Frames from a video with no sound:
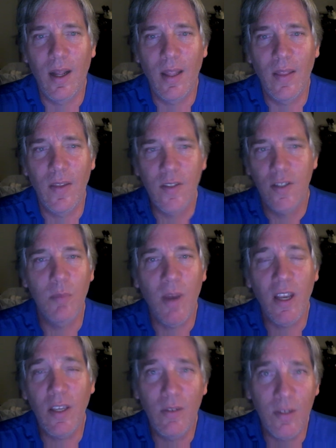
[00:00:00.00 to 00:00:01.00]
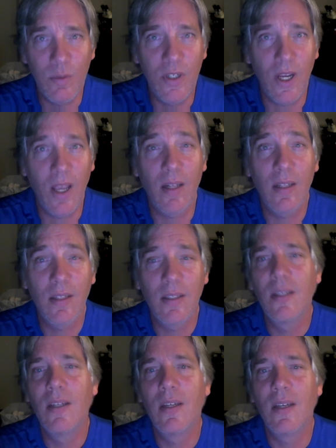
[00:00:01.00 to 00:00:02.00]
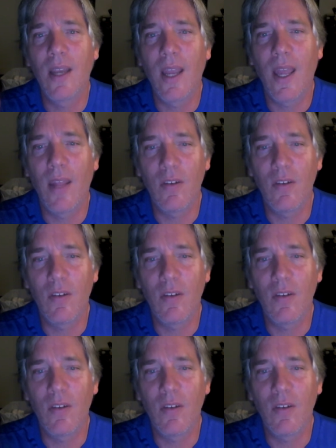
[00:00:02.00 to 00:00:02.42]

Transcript: this is my YouTube channel, and